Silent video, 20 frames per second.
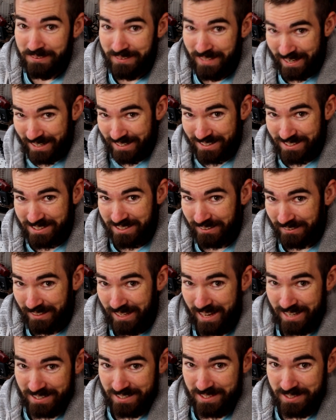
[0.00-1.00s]
next to
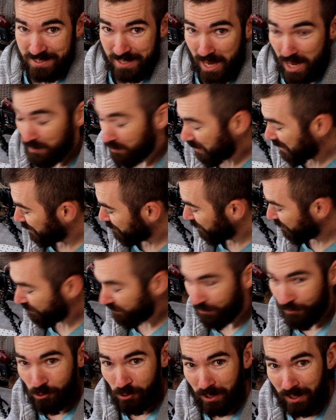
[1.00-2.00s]
last step
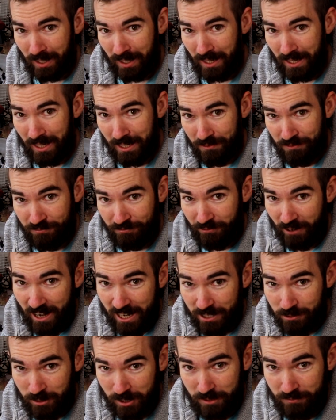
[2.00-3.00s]
before I
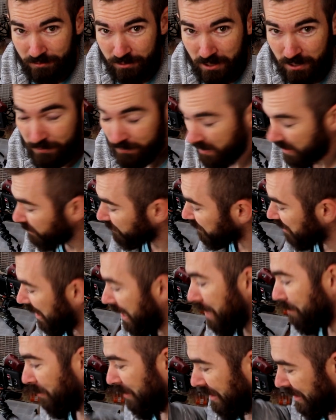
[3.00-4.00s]
fire it for the final
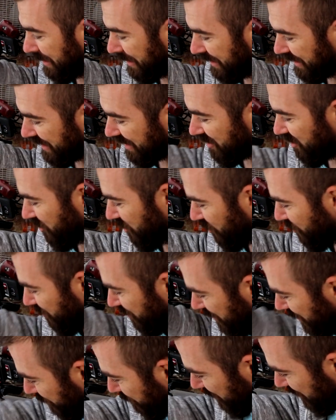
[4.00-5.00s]
time is to
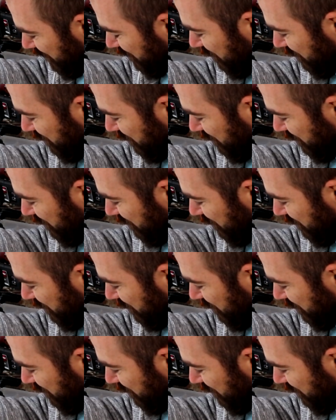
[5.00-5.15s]
dip the